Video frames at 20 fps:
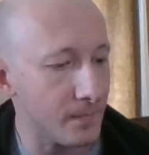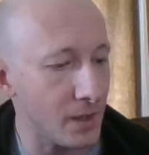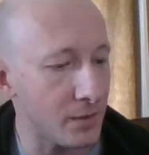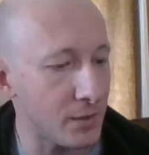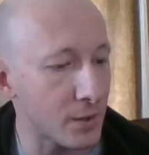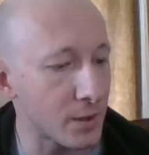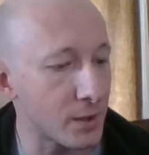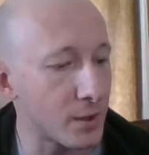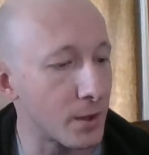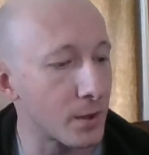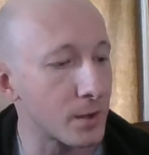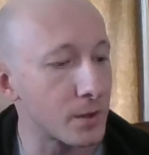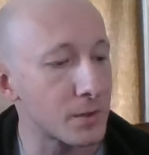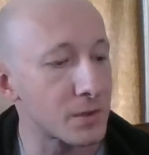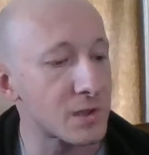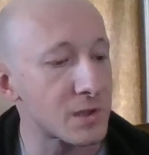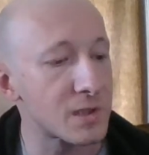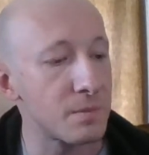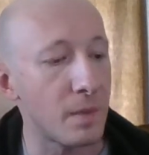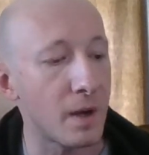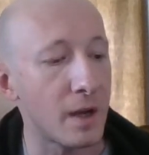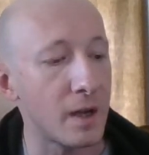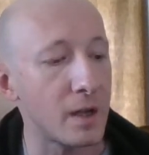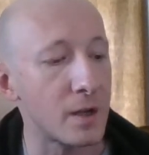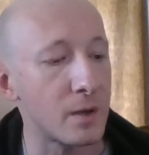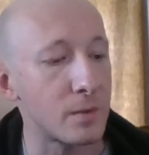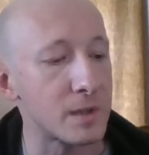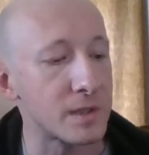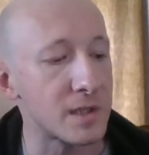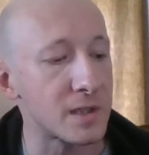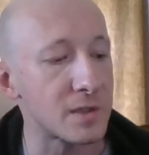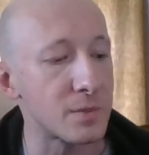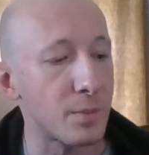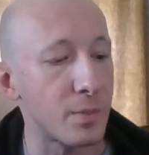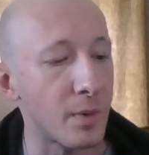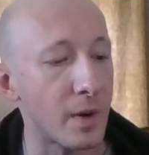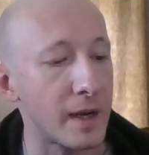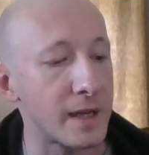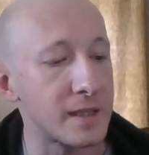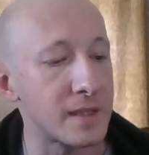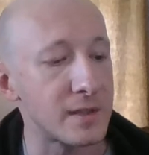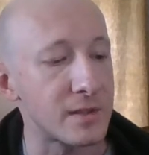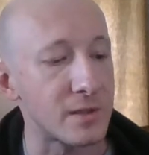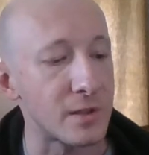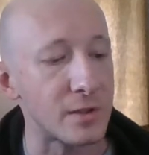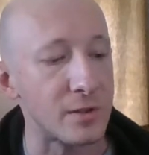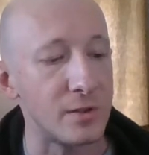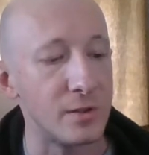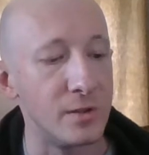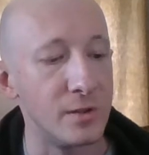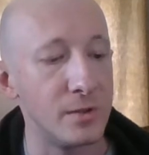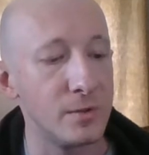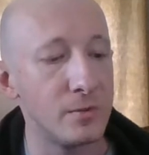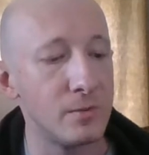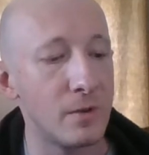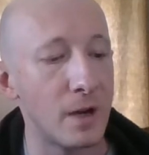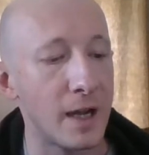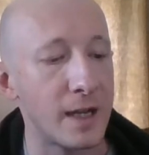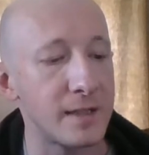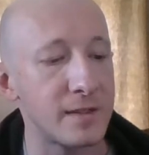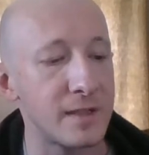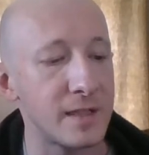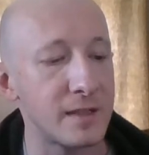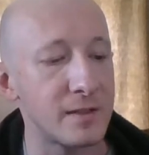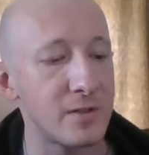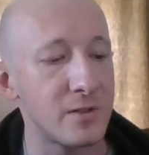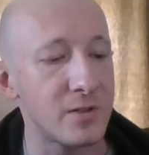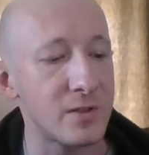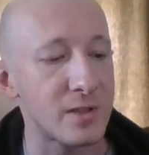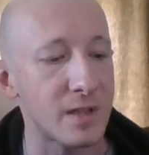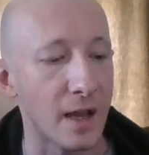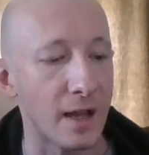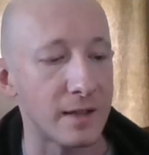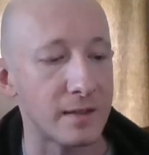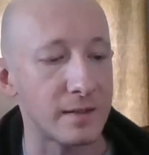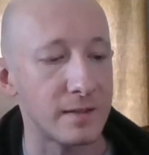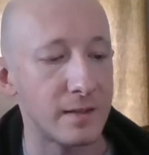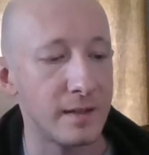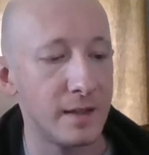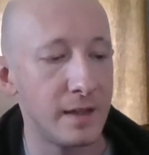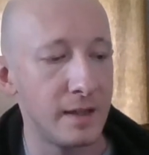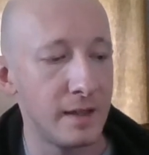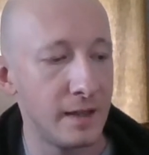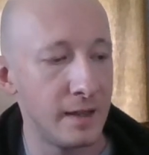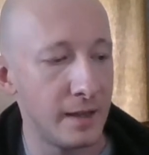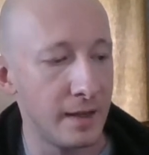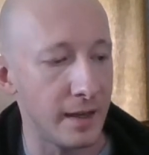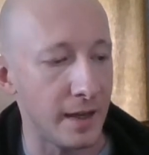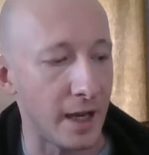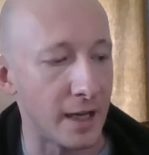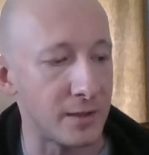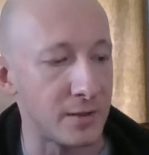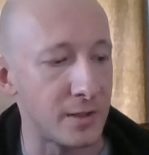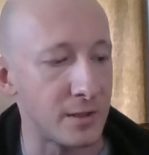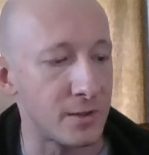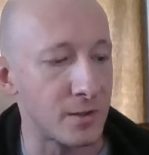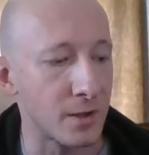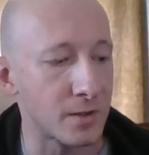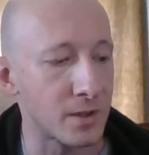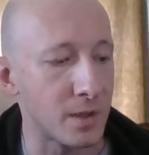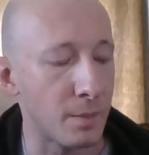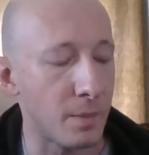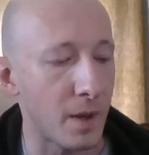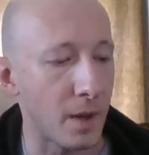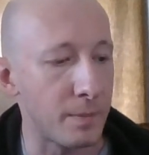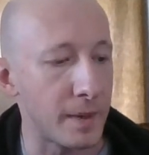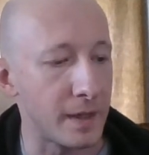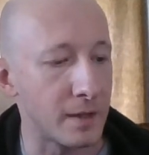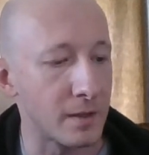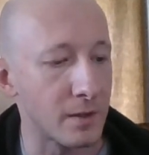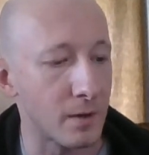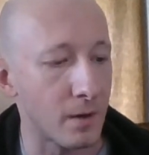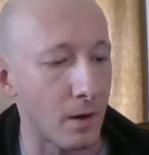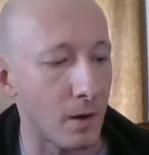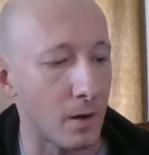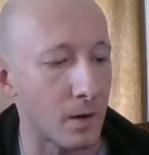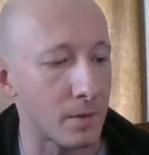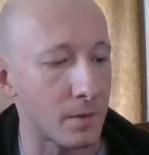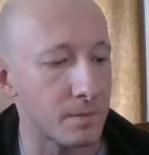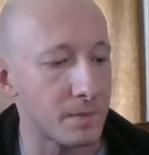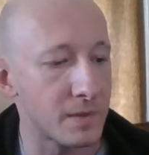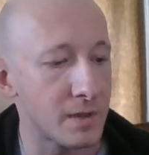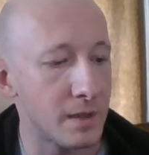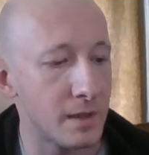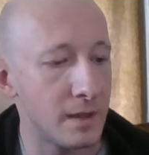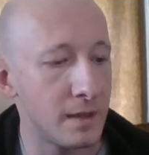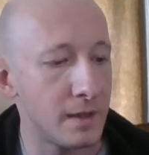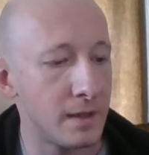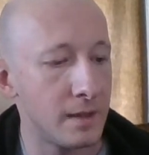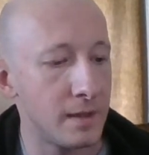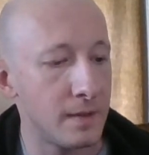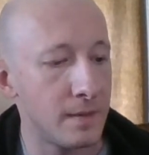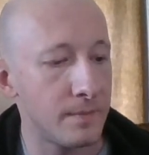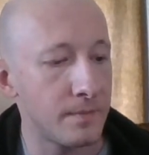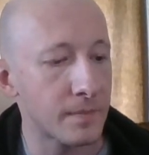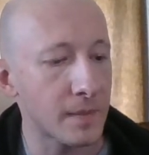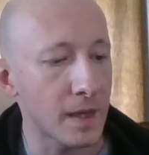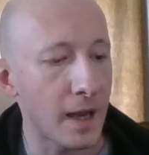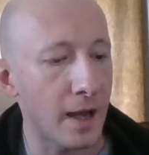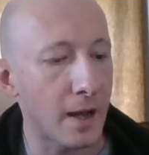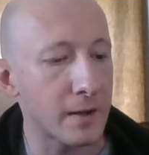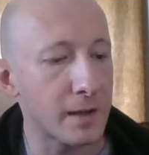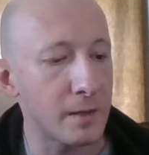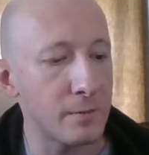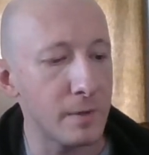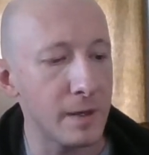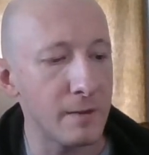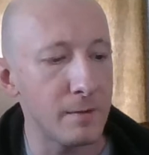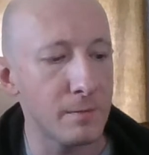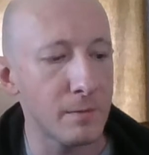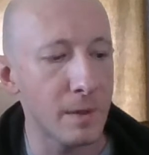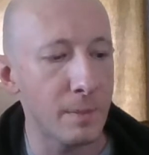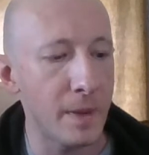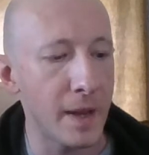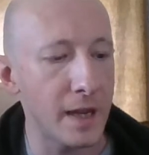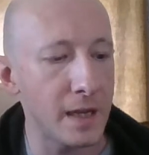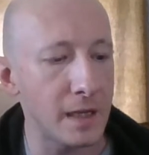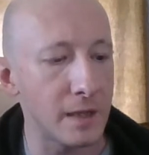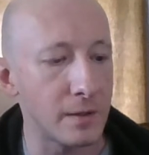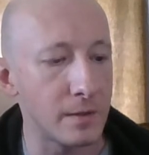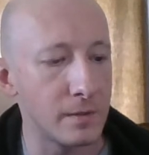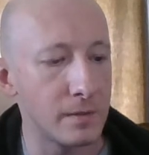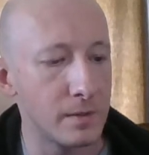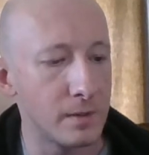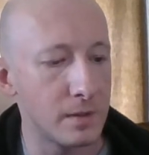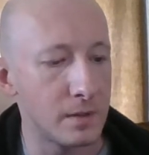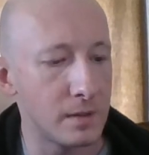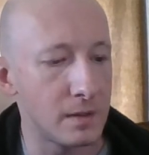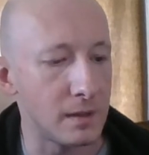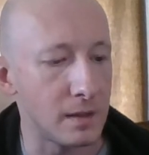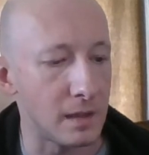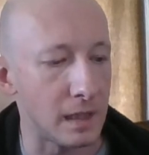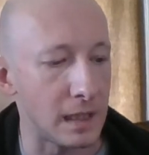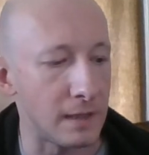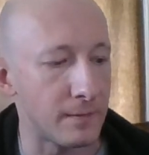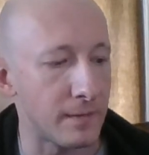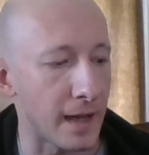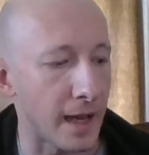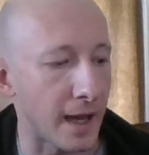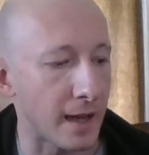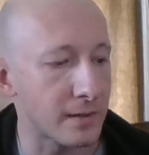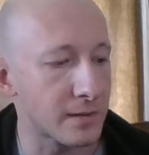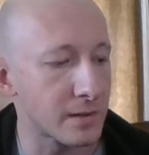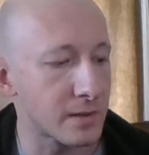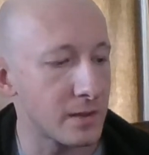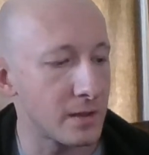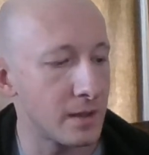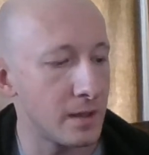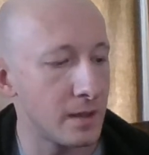The girl's smile was as bright as the new rising sun as she took the puppy in her arms. "How can we repay you?" Leaf asked.